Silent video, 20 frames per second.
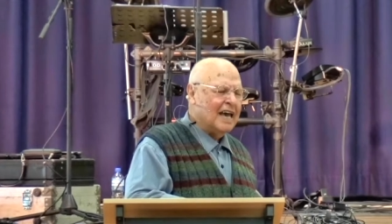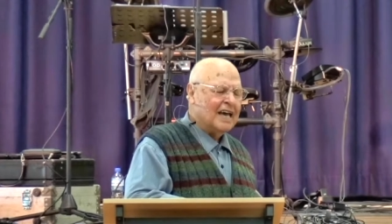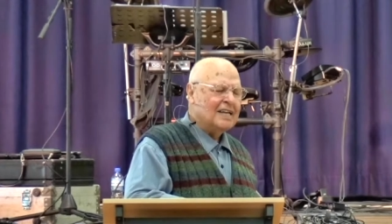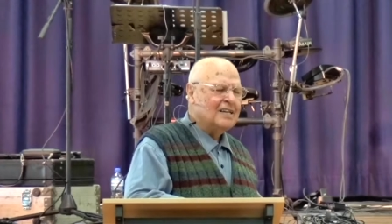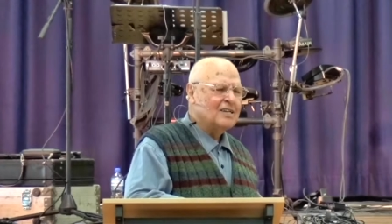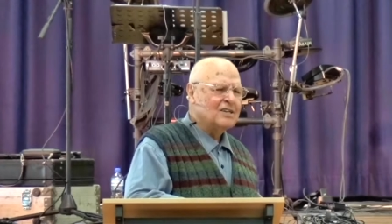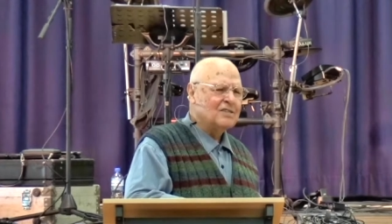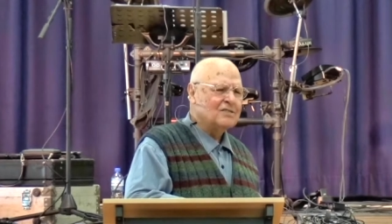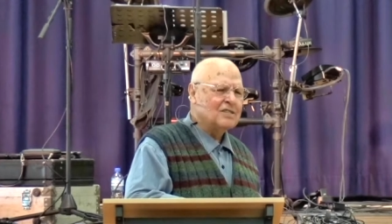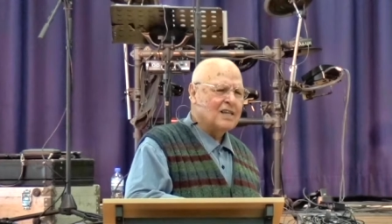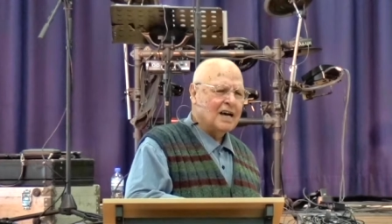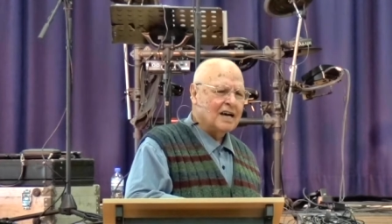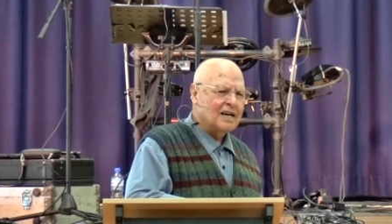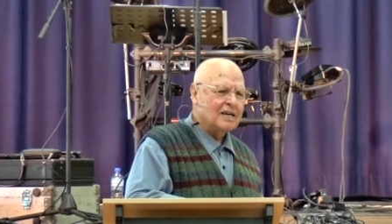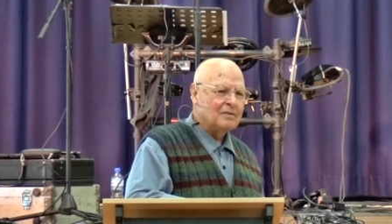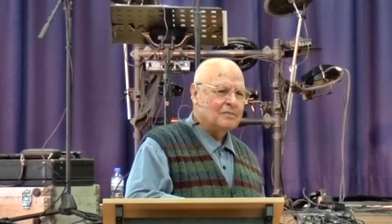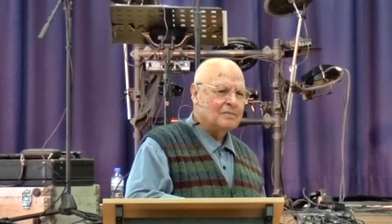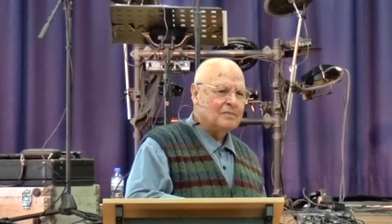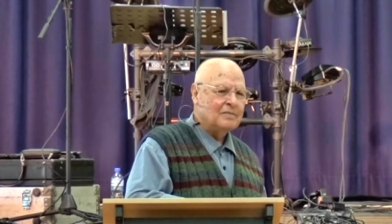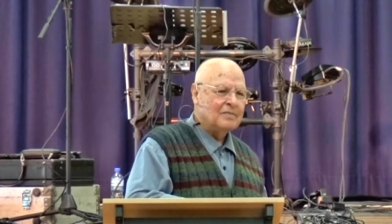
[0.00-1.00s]
end of
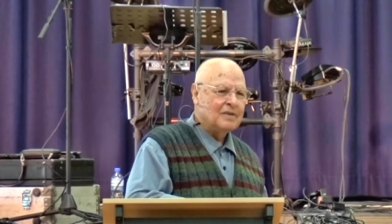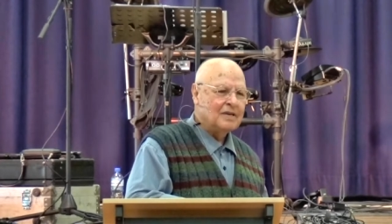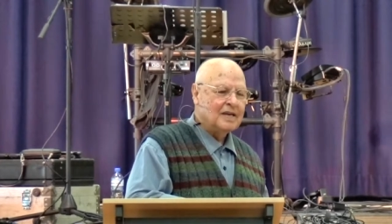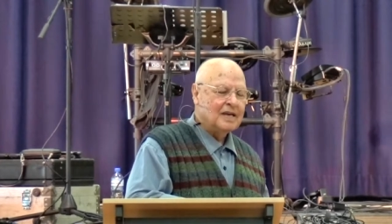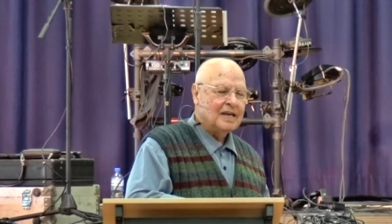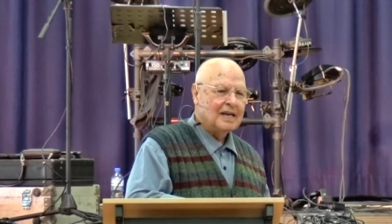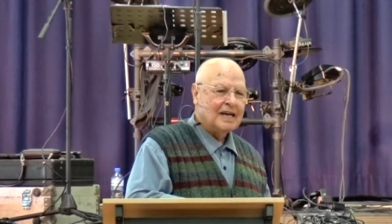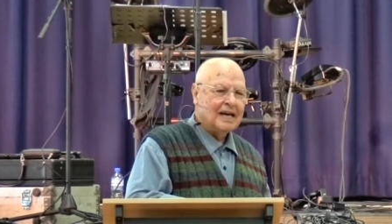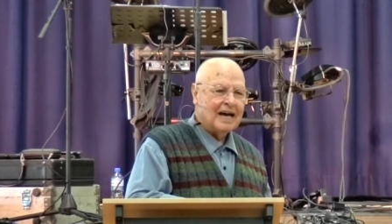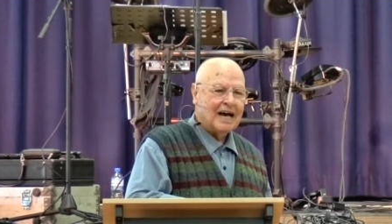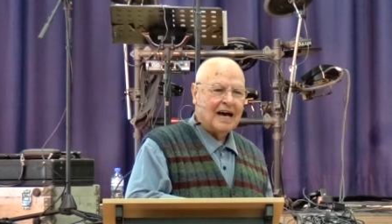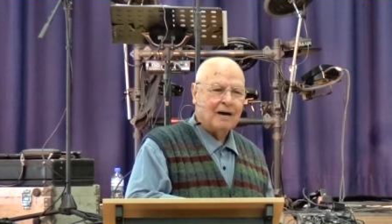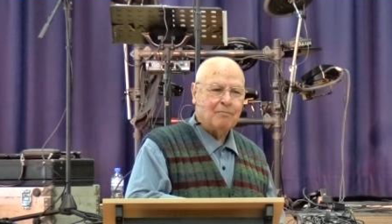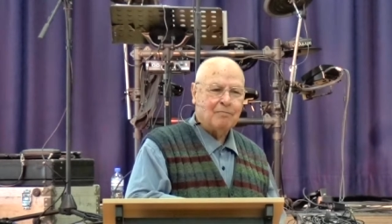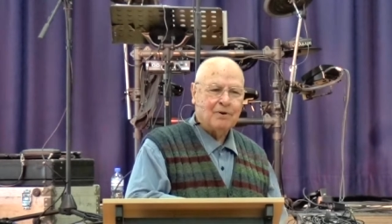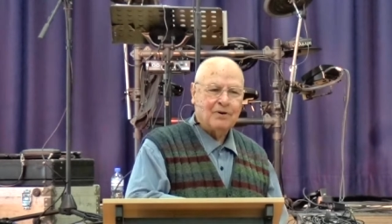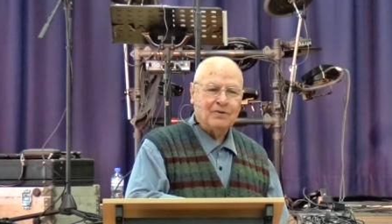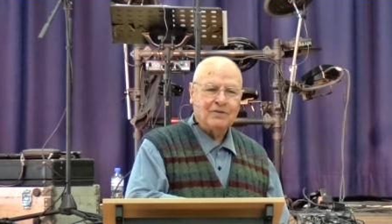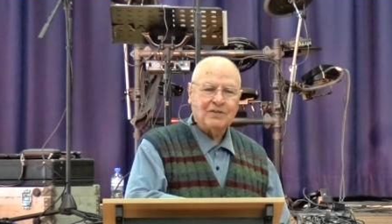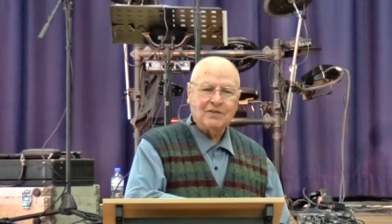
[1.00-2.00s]
time
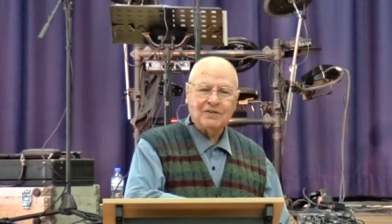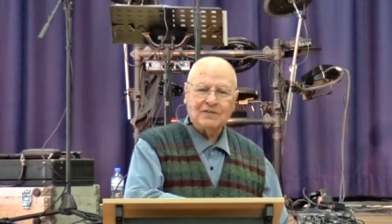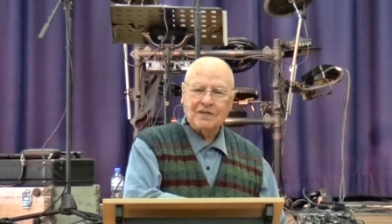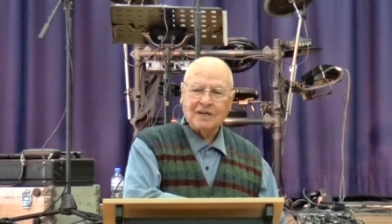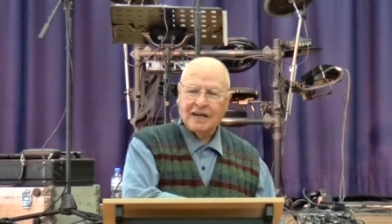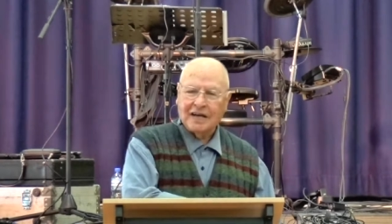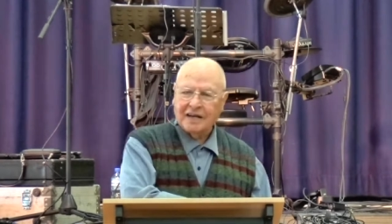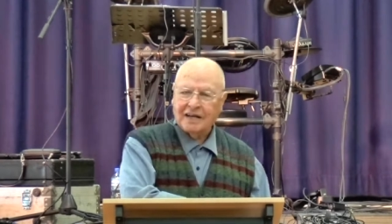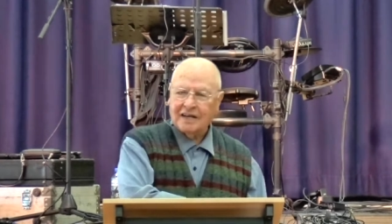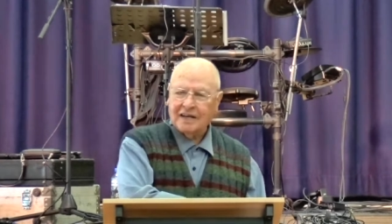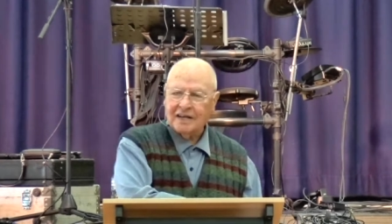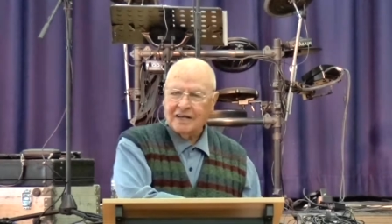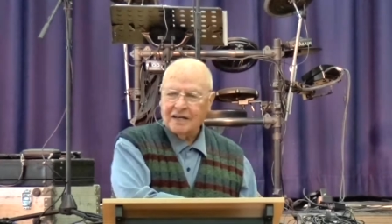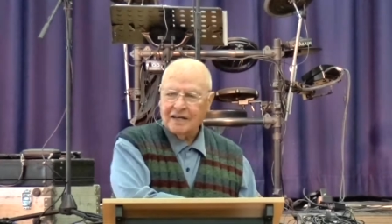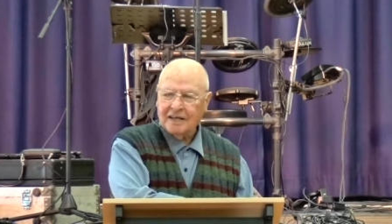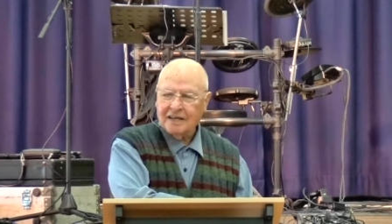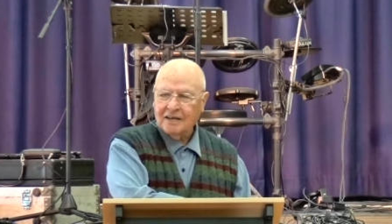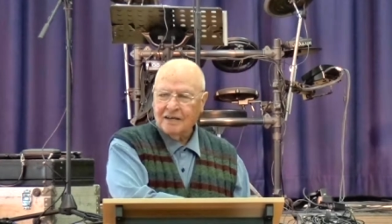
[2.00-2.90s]
upon this land,